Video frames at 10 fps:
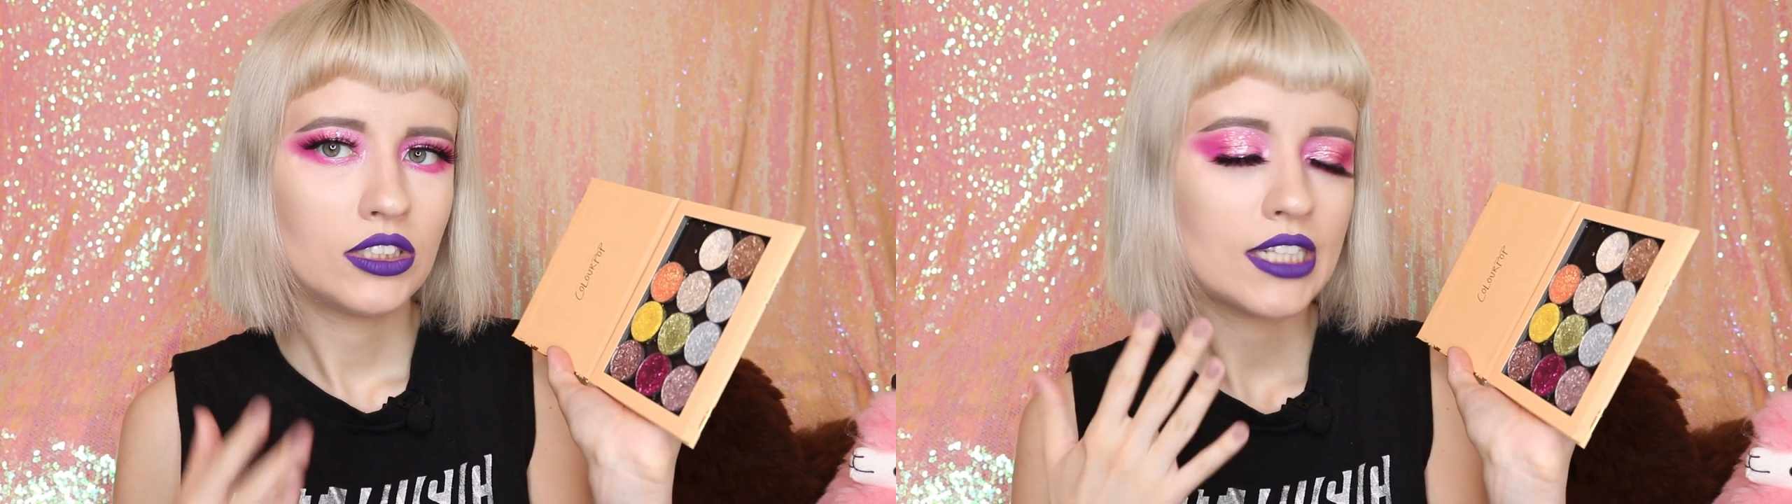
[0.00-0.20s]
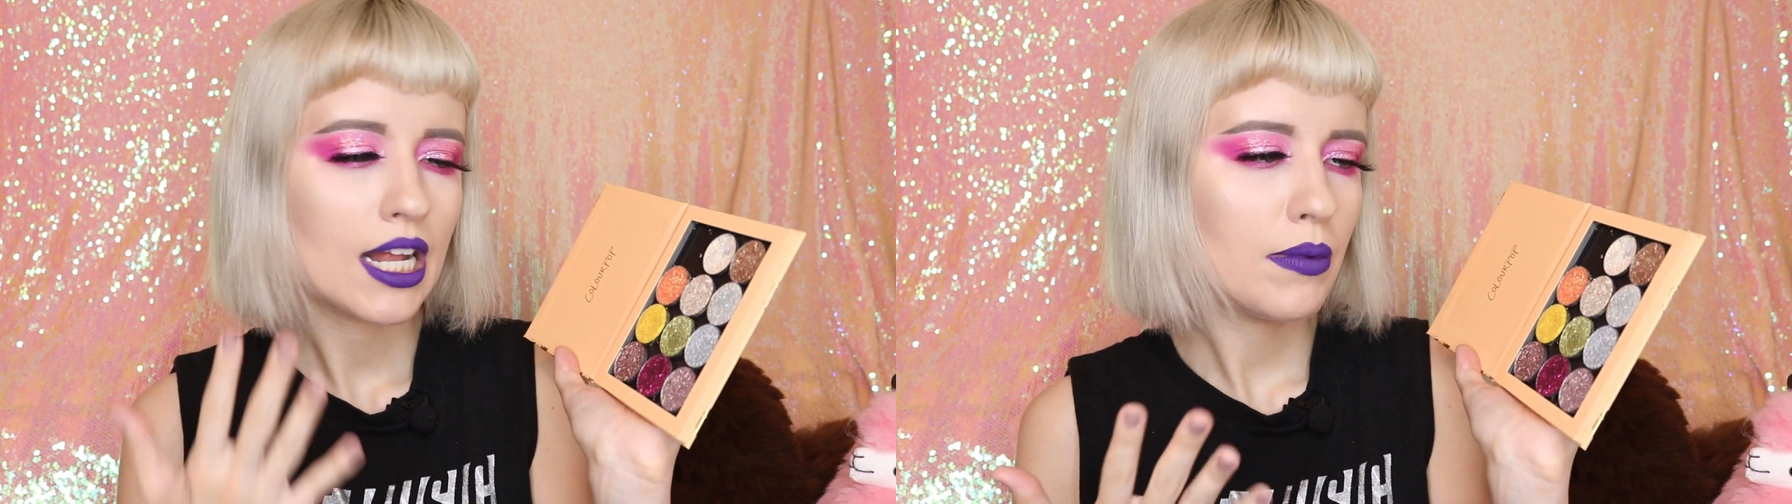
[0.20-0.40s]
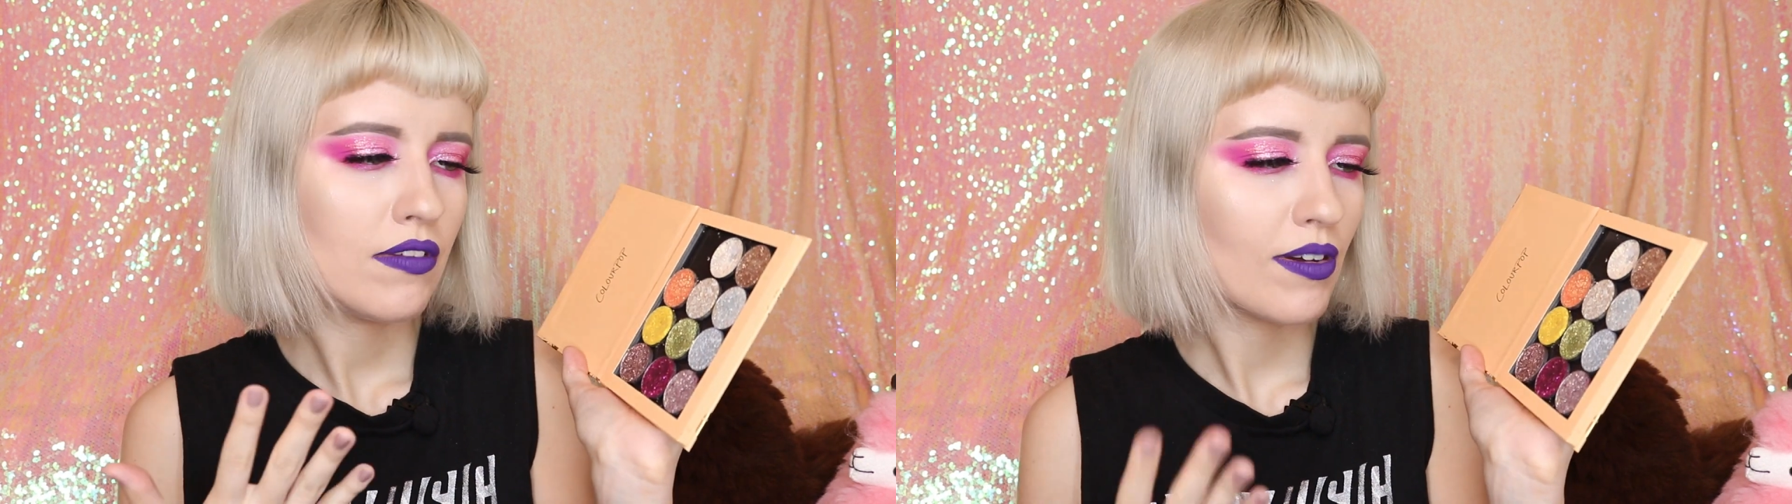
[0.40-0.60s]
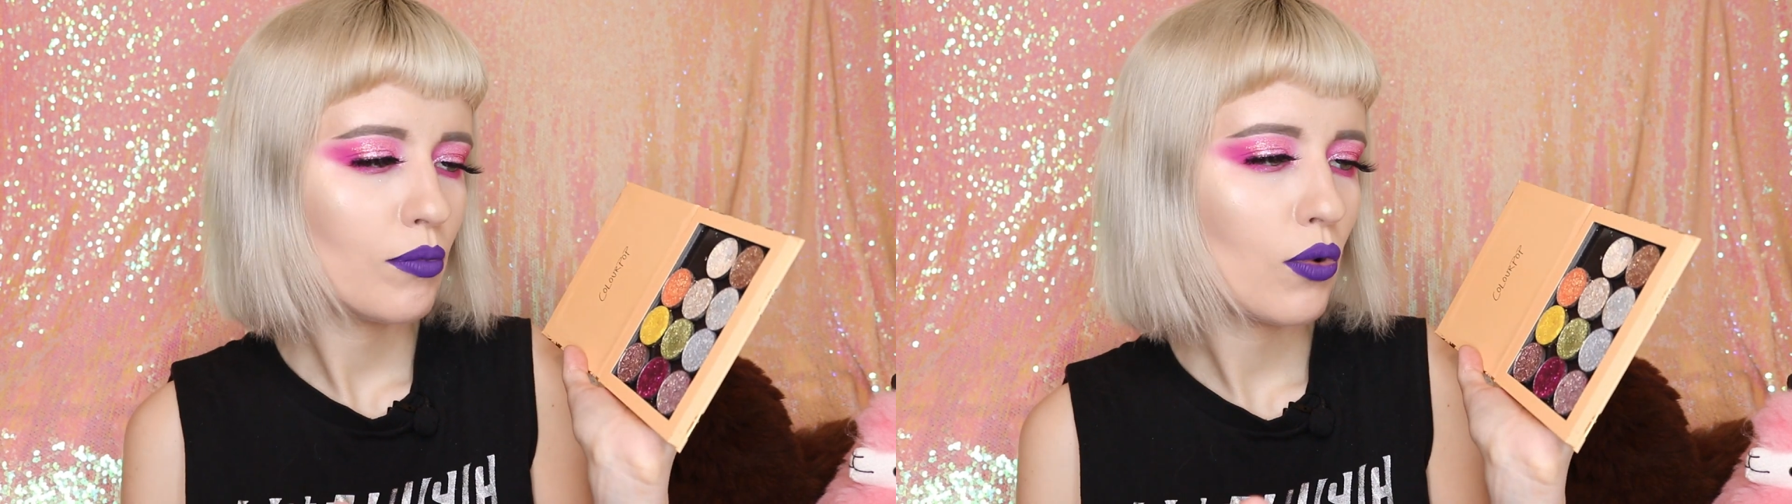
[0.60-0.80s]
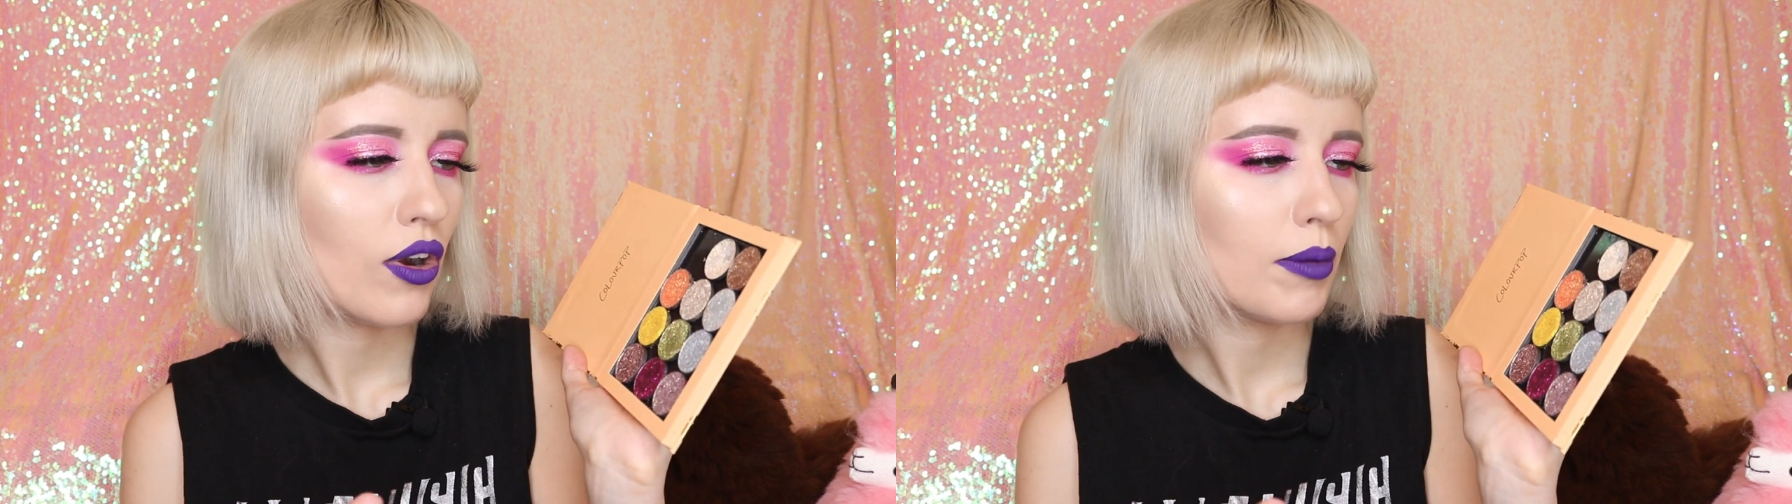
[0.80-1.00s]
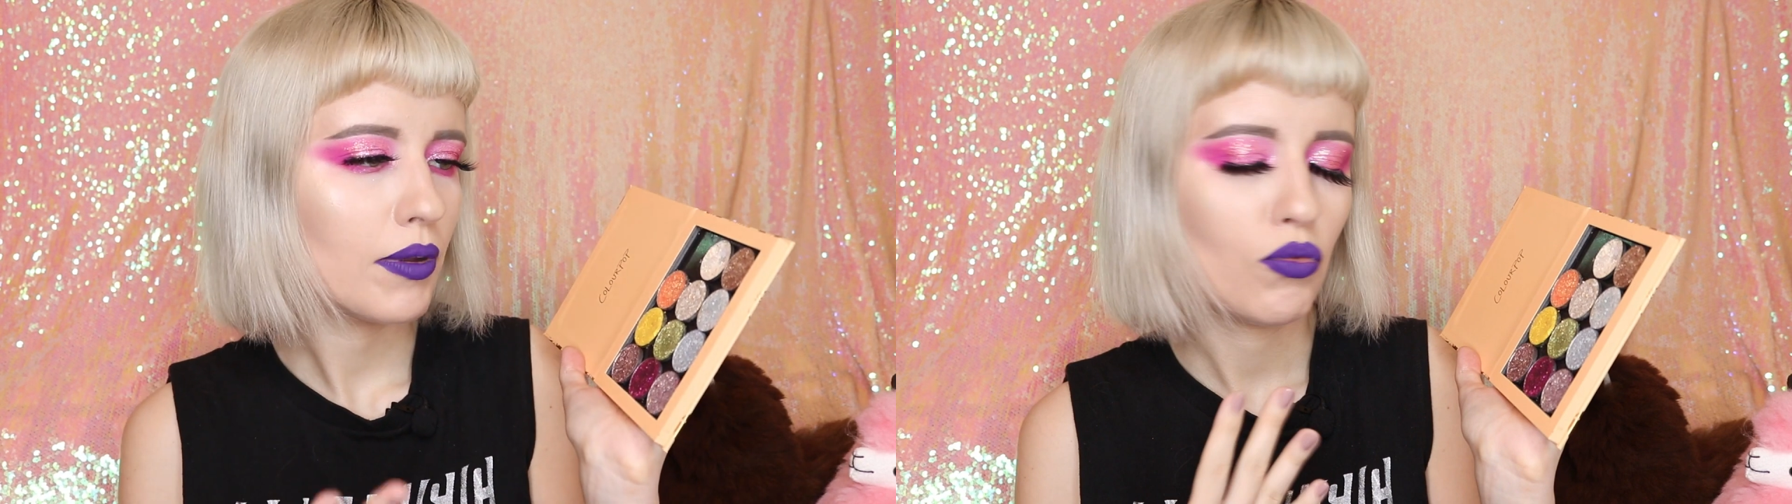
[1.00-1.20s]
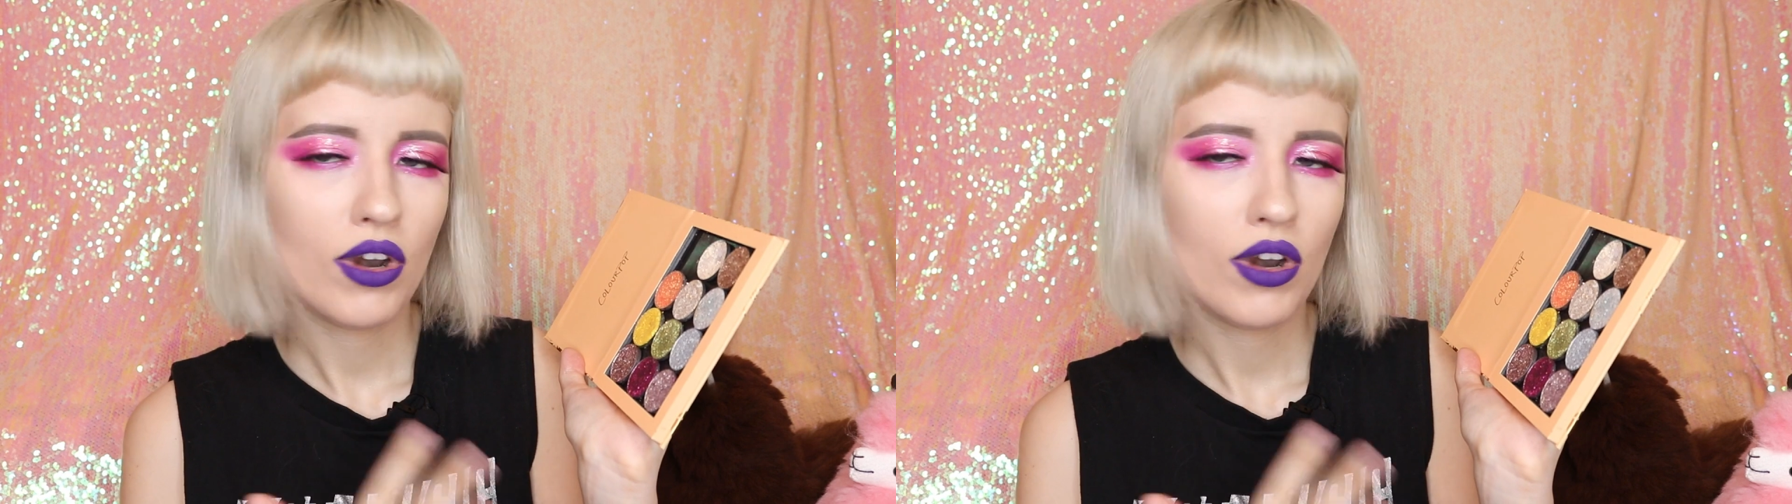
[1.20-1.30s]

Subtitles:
Tell me if I'm wrong, but